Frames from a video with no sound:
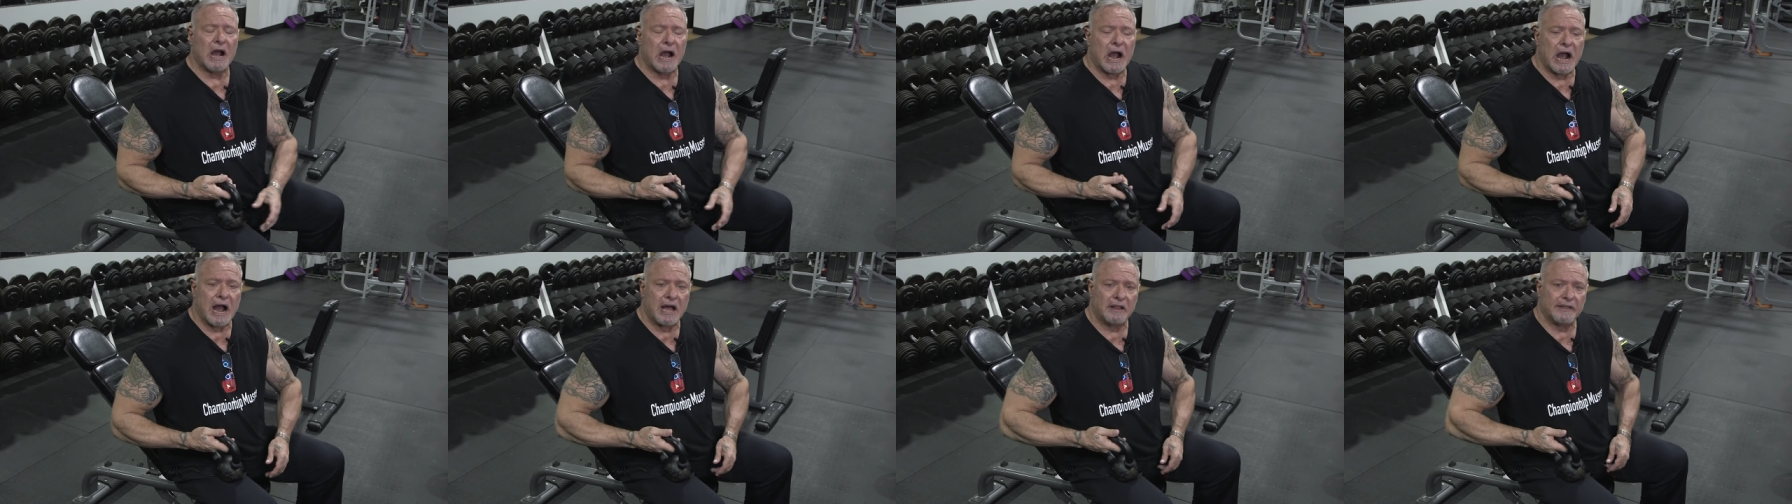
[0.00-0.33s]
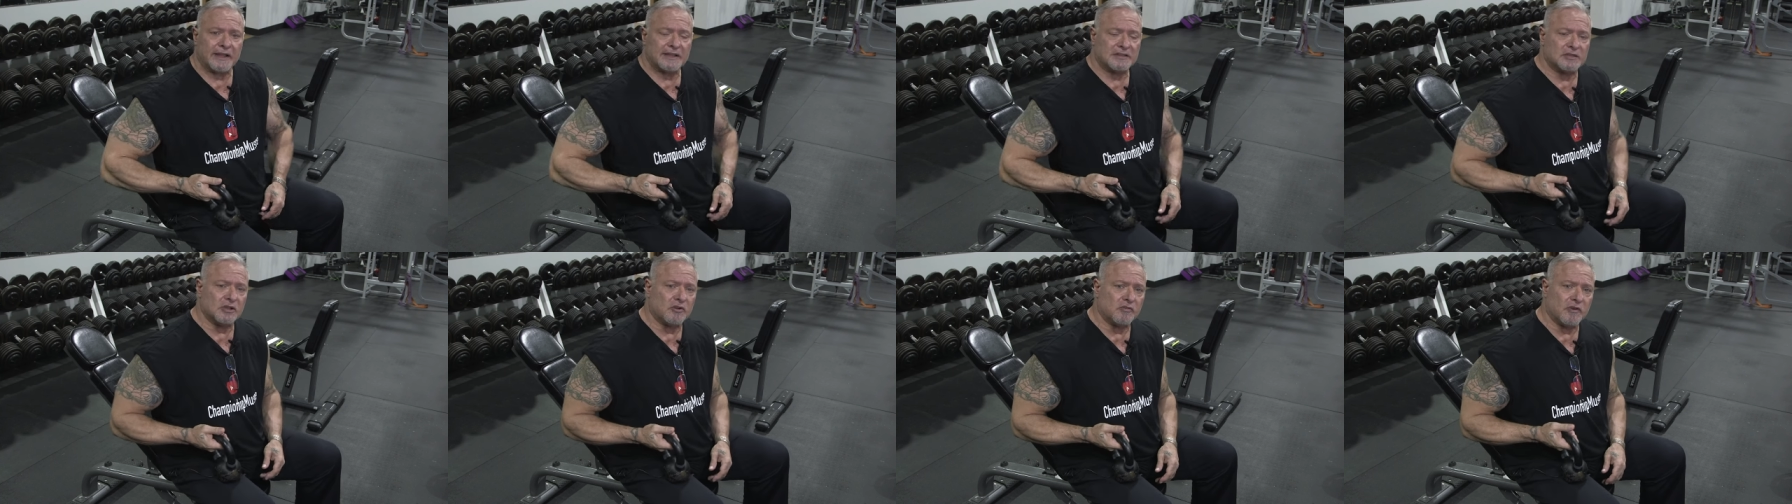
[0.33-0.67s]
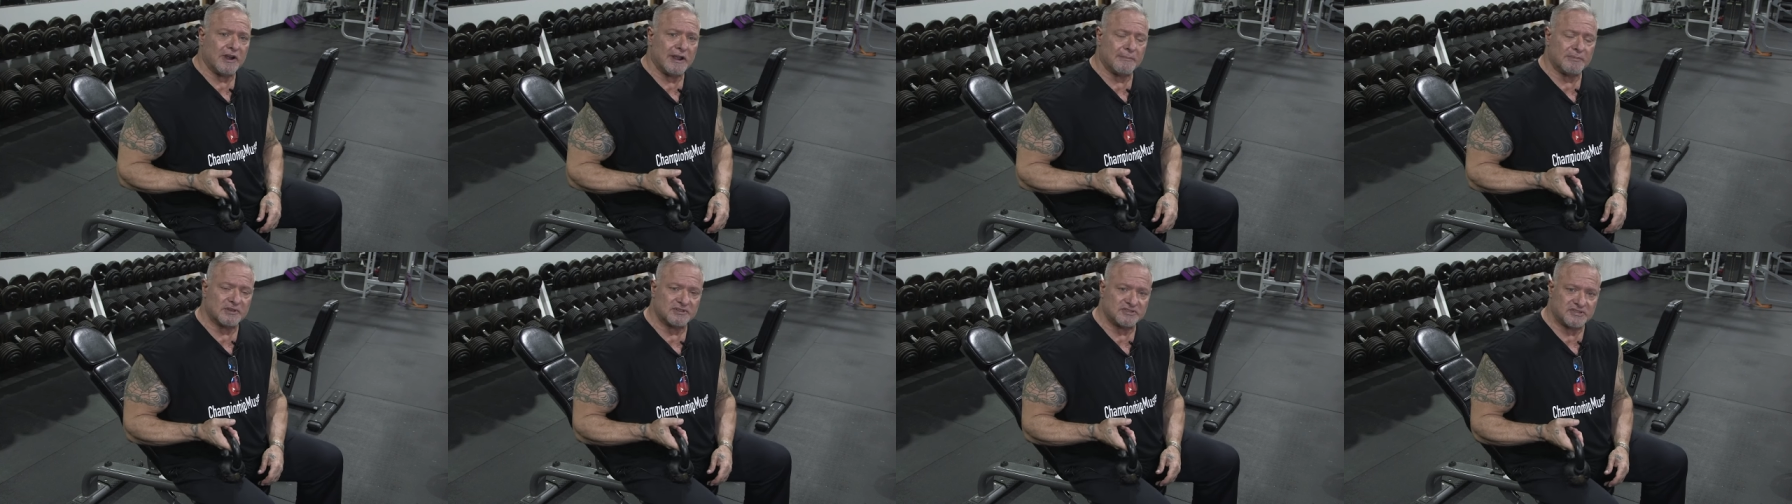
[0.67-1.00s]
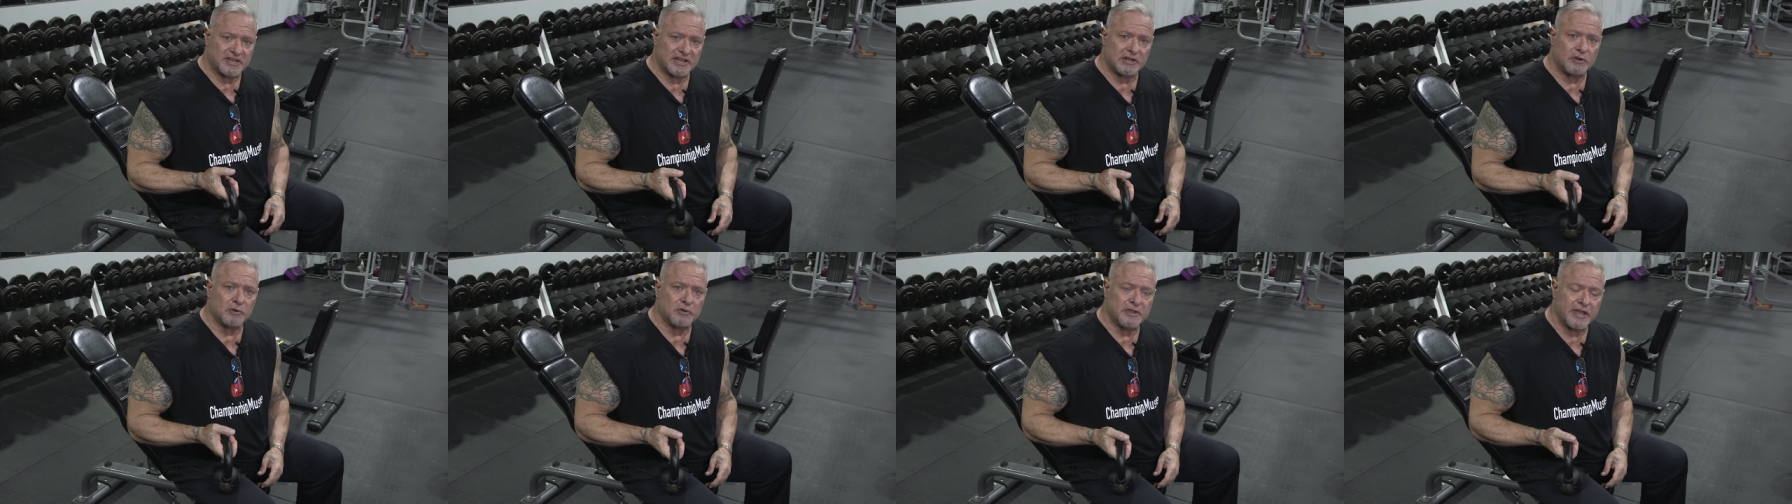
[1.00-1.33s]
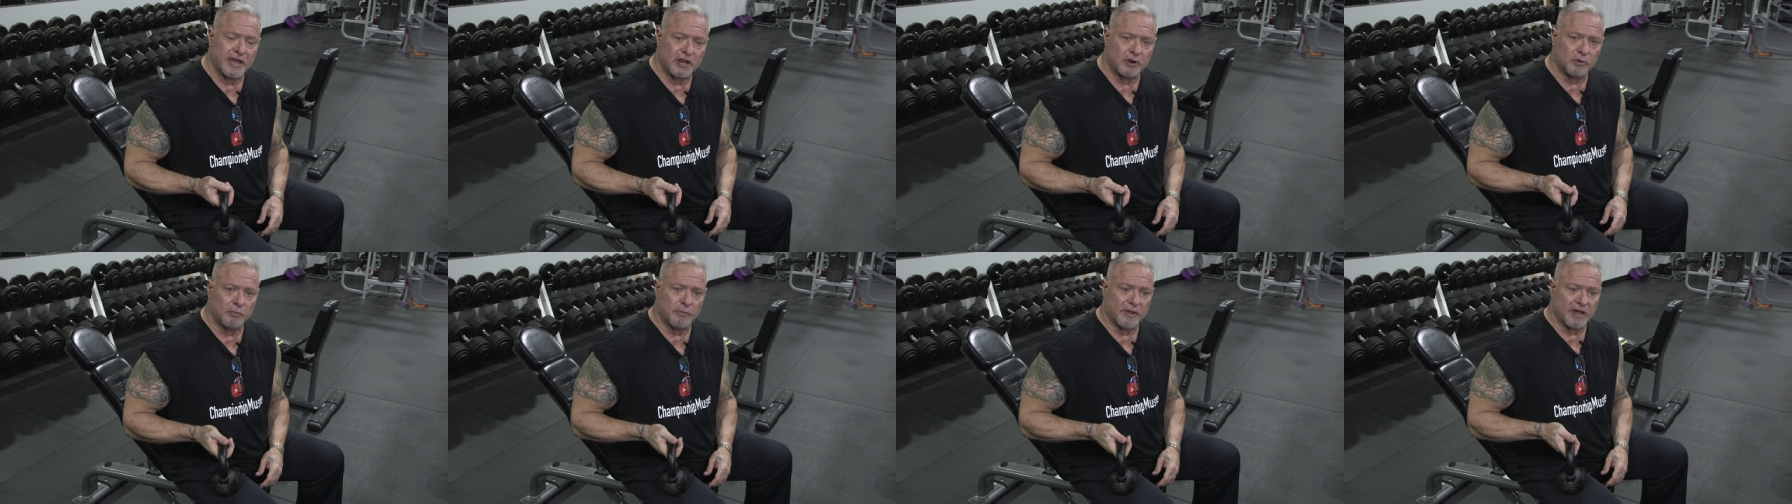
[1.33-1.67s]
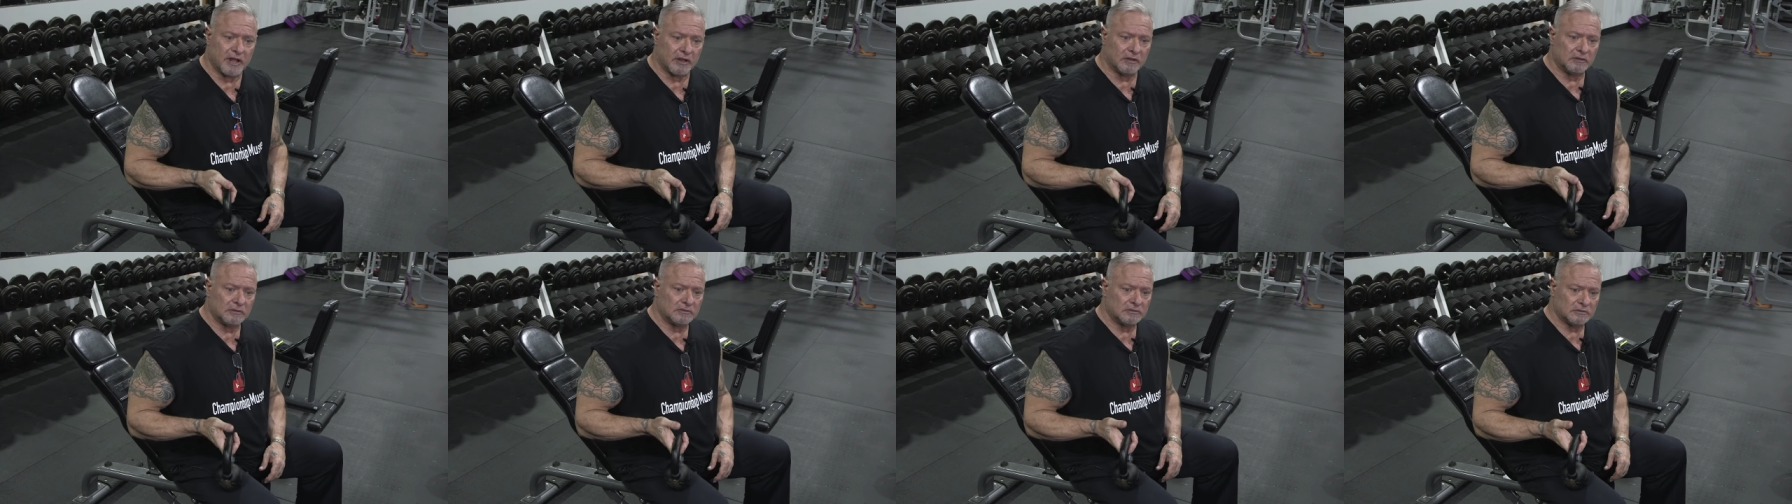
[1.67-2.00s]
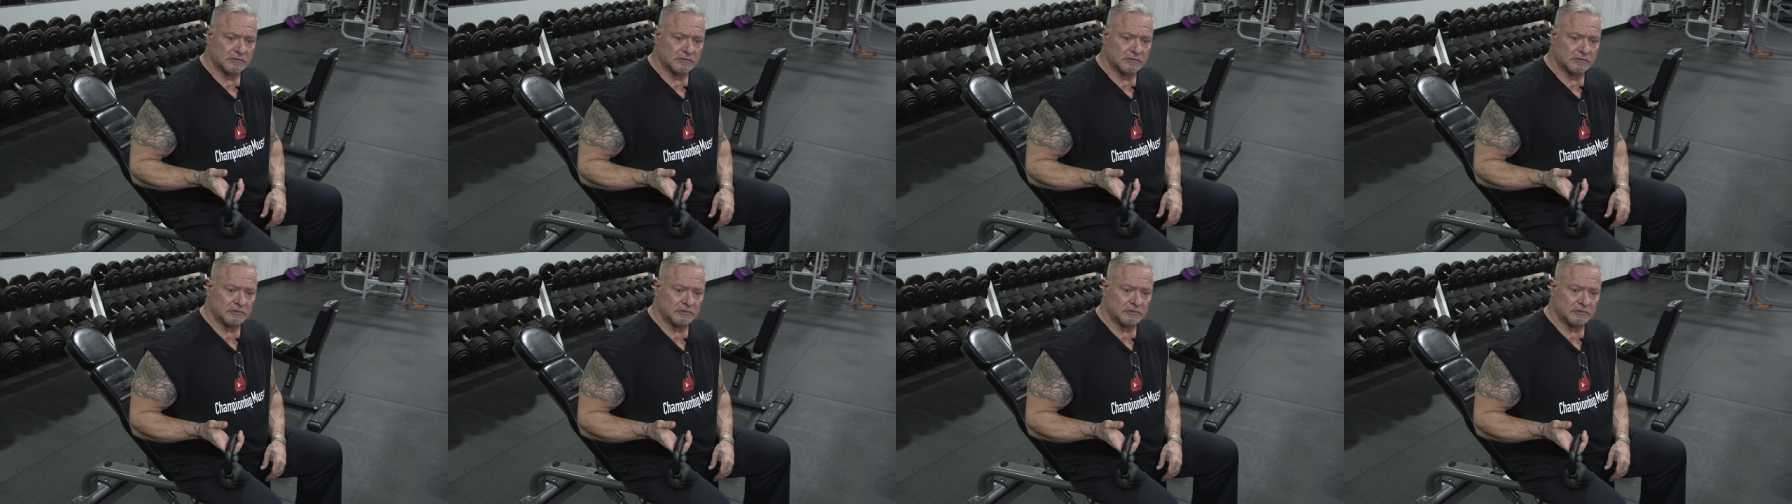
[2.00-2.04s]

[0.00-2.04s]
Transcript: I like to grab a single kettlebell